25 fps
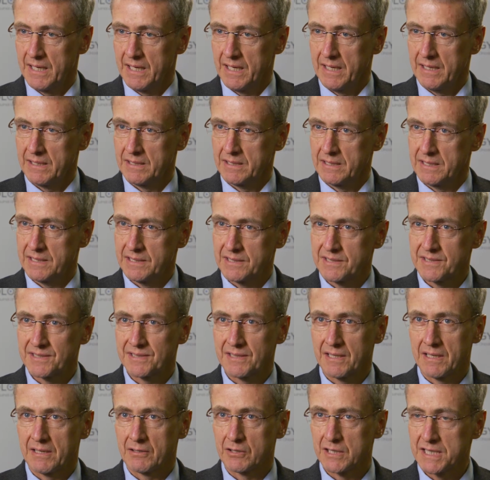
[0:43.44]
And
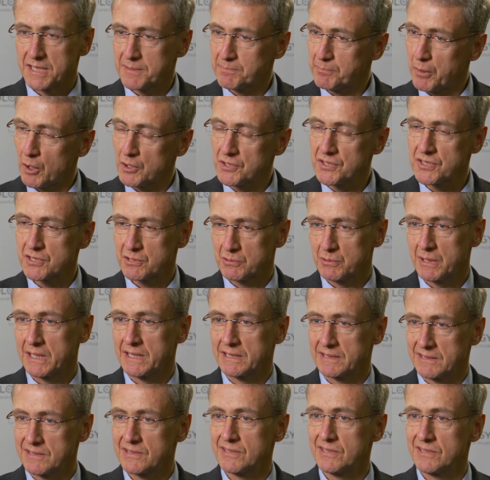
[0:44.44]
the response
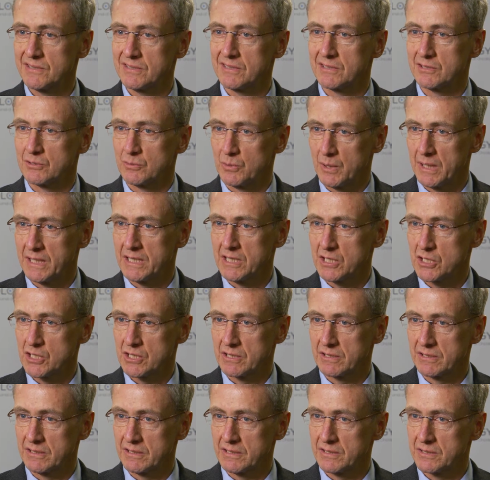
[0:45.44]
rate in this
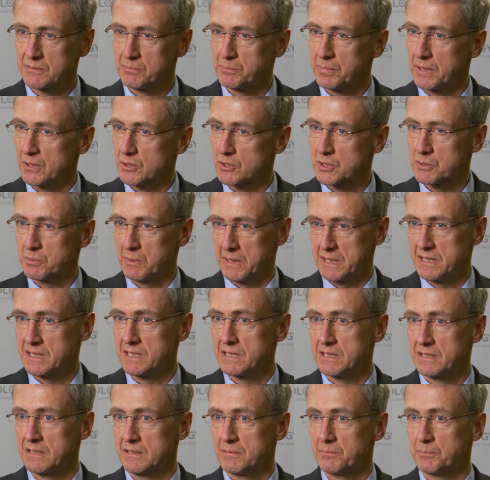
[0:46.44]
situation is about
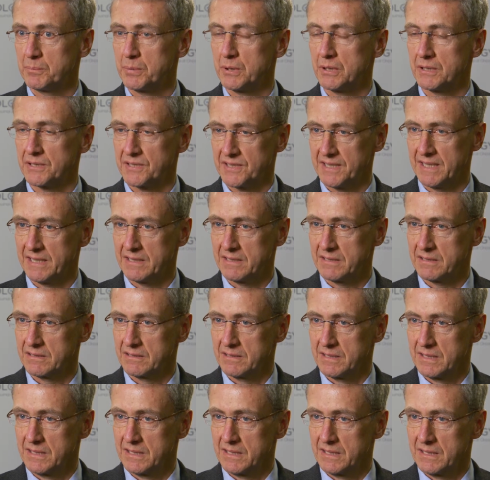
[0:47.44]
20%.
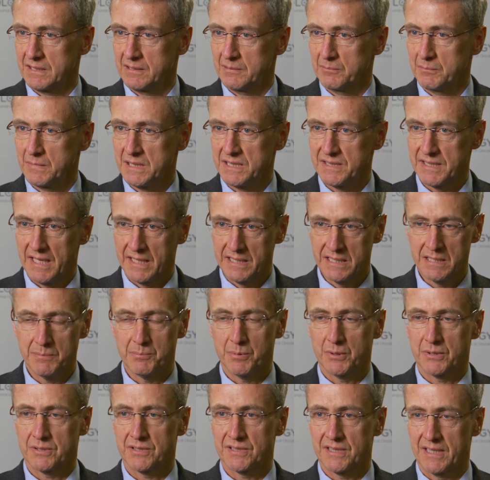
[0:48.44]
Means
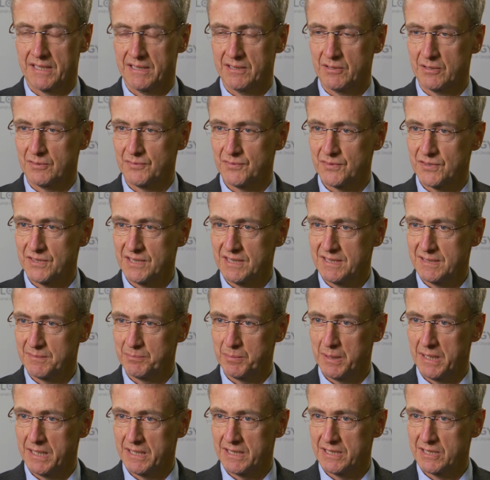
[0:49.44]
80% of these
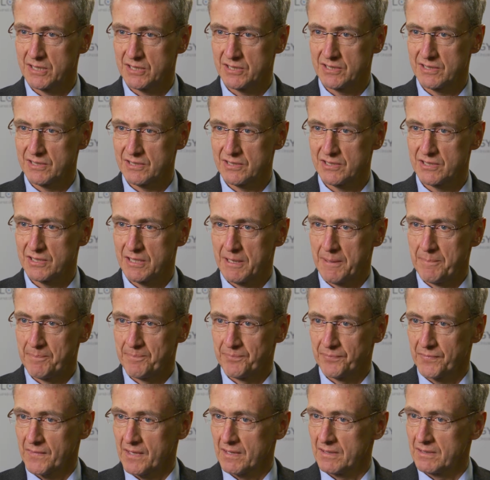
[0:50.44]
patients
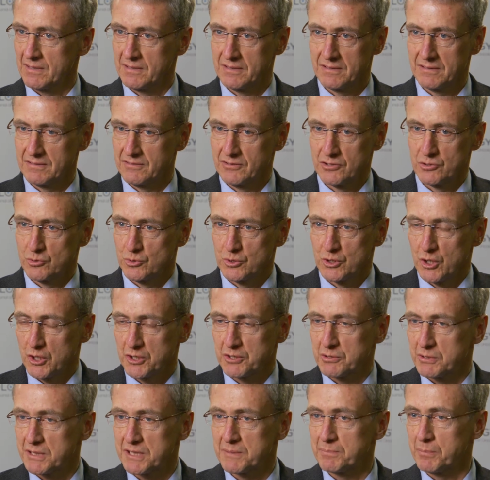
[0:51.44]
do
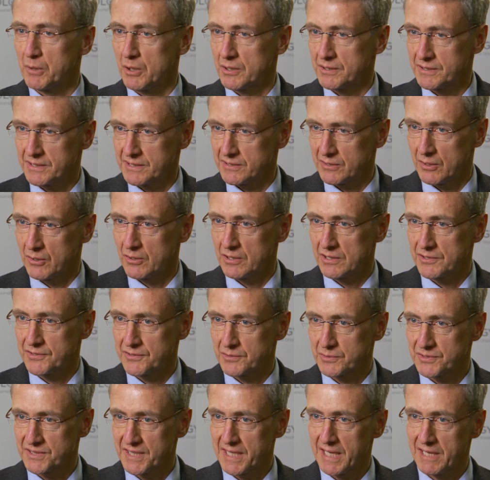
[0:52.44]
not respond at all,
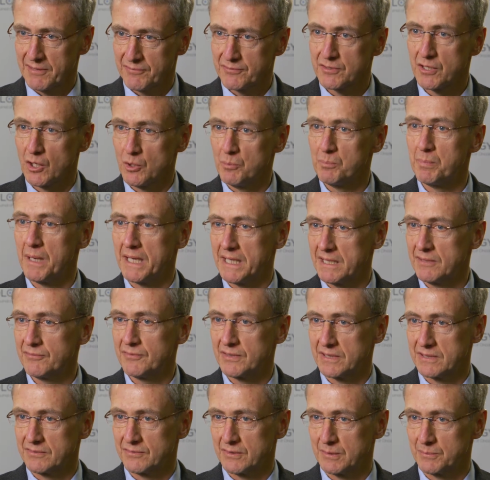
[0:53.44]
so they have no
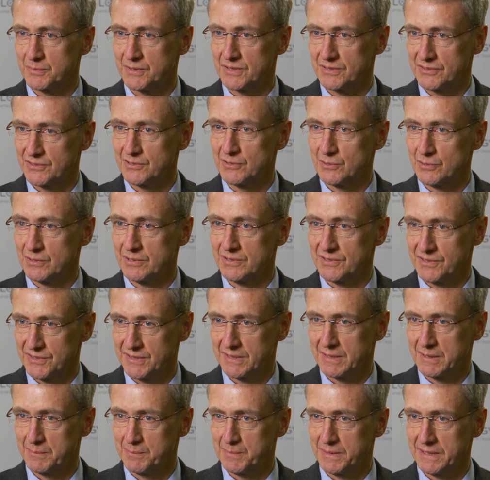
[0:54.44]
benefit from this new
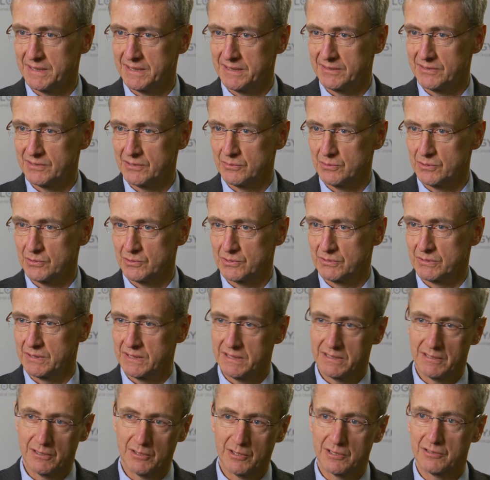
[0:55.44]
therapy. So you
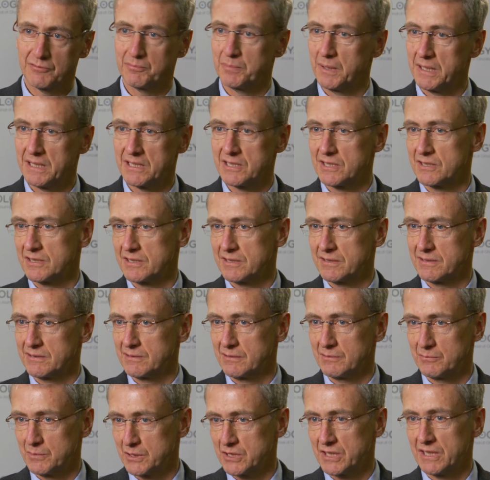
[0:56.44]
treat a lot of patients
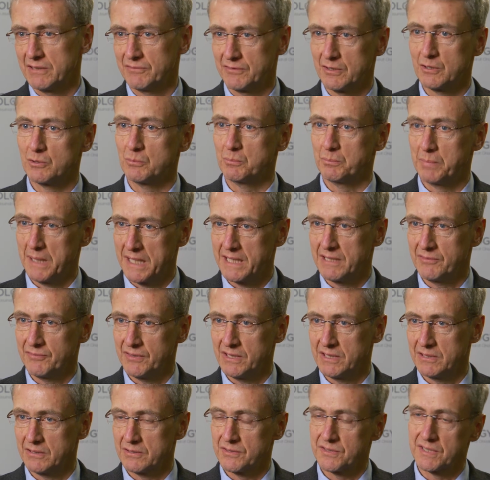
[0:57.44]
which have no
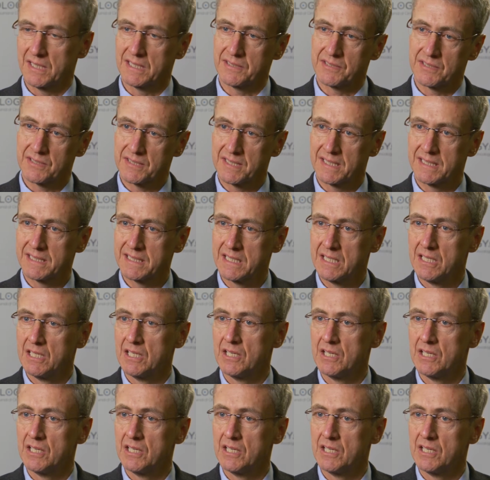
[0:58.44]
benefit. On the other side,